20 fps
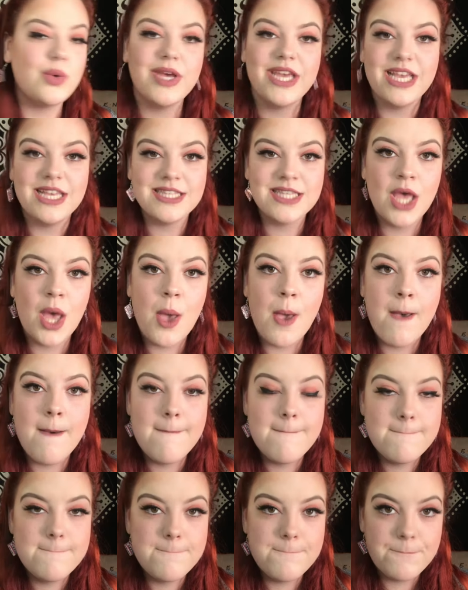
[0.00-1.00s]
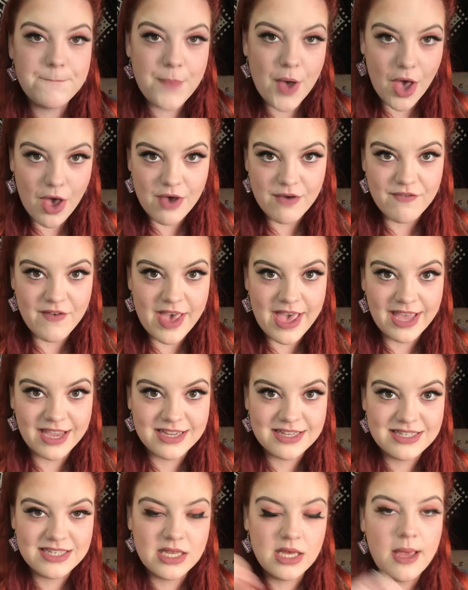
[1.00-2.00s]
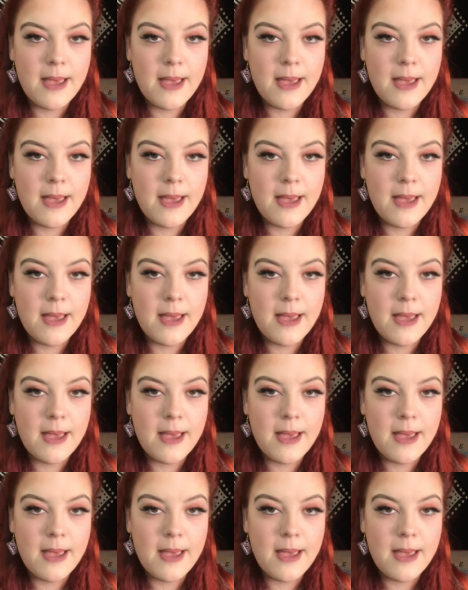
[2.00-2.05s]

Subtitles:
is perfect.